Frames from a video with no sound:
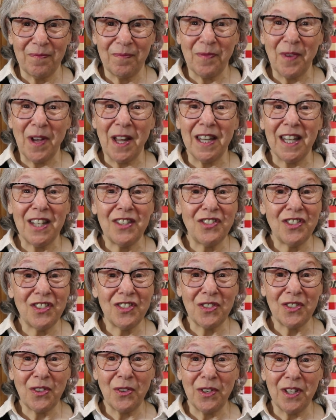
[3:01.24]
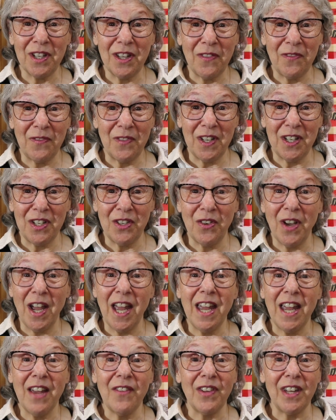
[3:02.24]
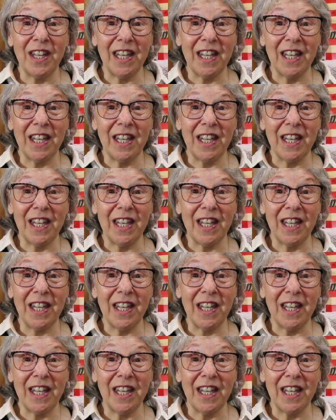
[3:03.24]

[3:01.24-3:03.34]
Well, let's just go to that video. I have a